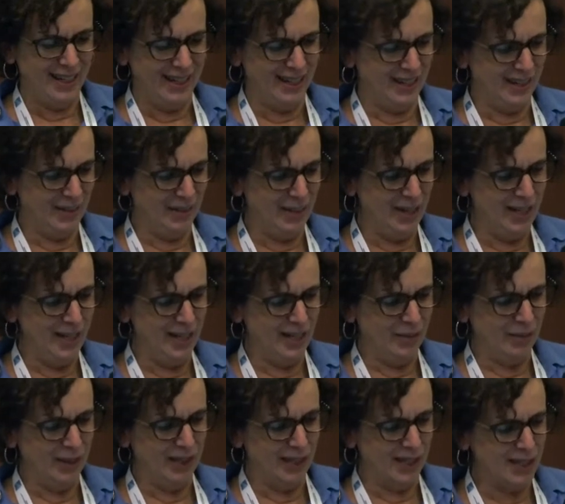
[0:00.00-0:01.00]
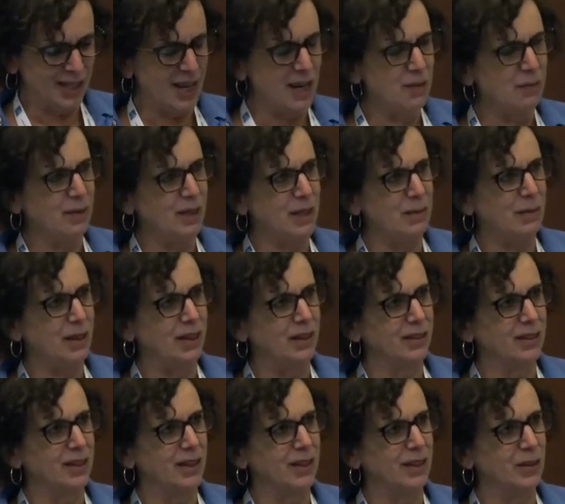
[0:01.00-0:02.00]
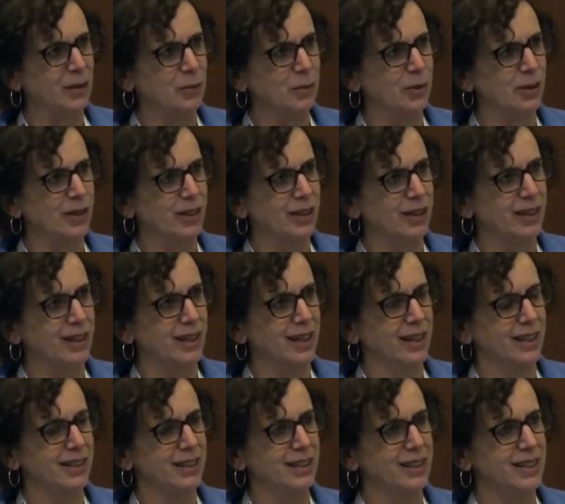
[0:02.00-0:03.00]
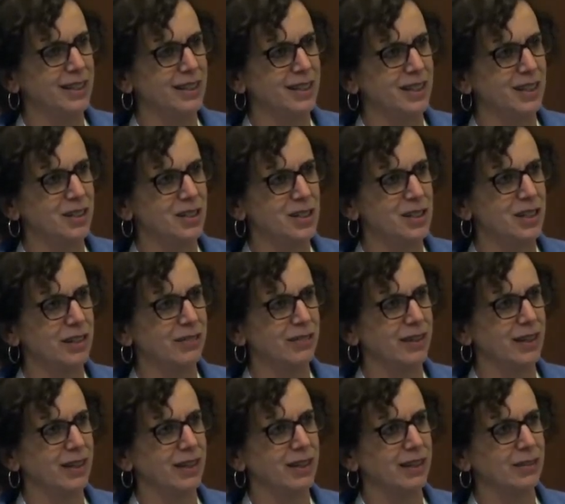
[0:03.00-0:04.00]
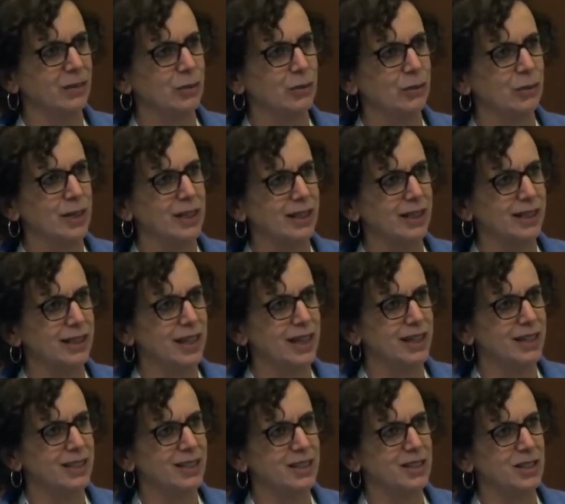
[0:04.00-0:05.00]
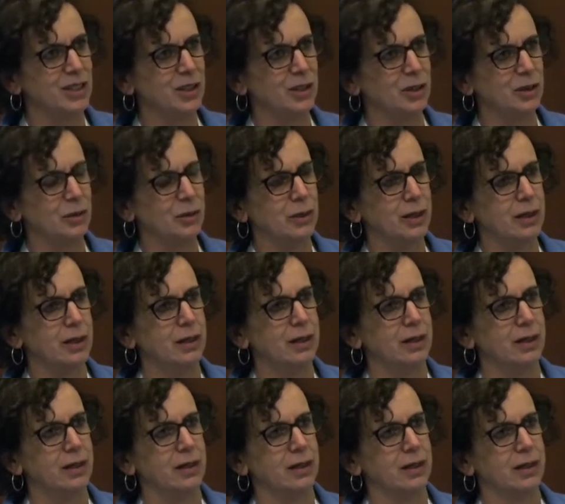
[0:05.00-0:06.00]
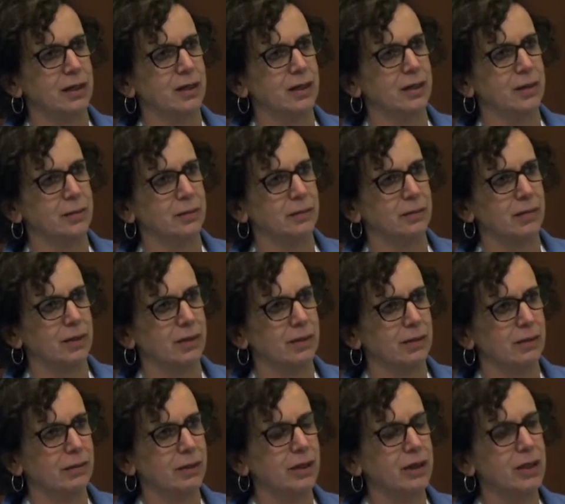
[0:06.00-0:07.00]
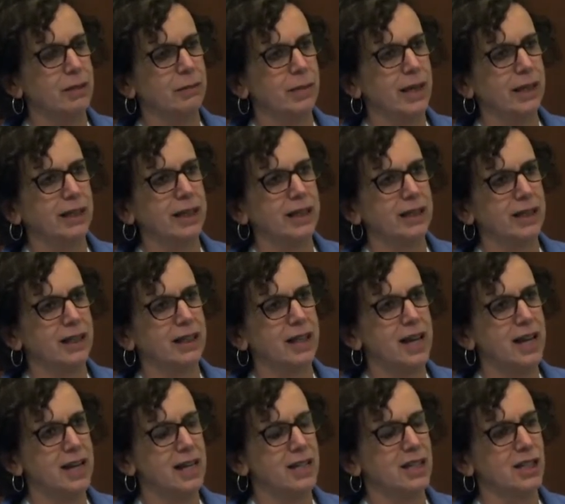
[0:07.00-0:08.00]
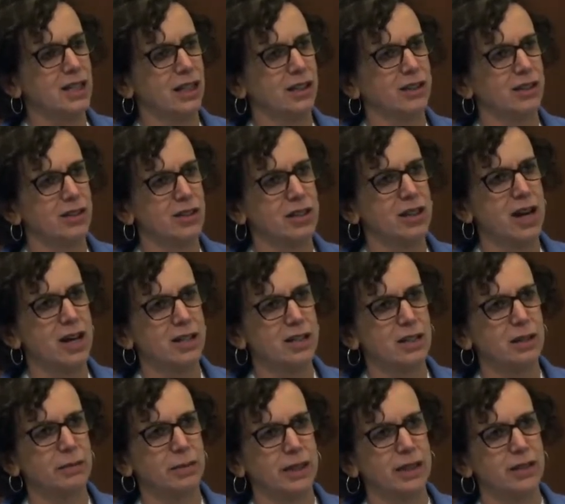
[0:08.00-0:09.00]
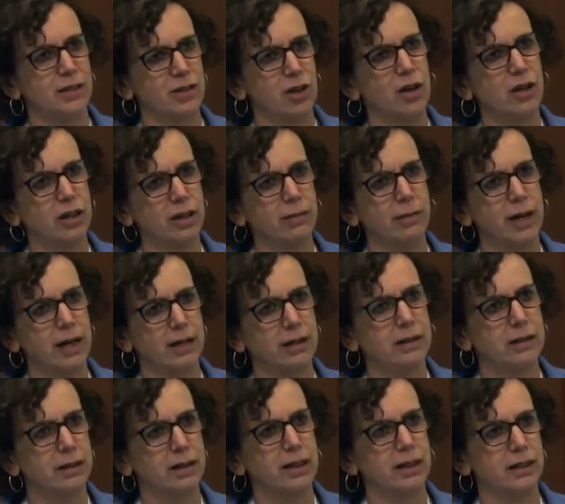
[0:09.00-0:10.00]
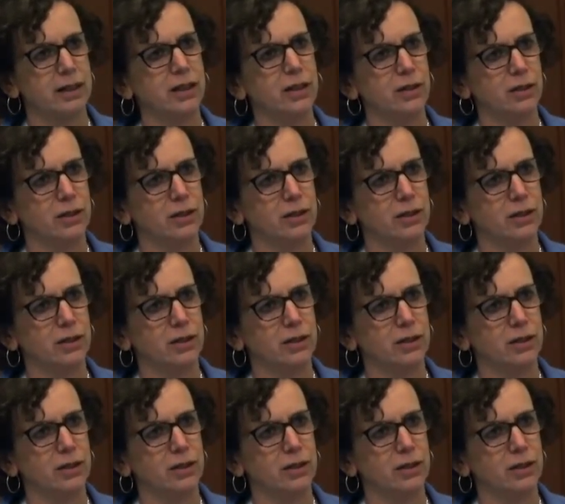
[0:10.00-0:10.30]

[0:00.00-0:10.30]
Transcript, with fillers: and reading with excitement about her work and the details of uh, what led to um, really making the case that there's got to be dark matter in the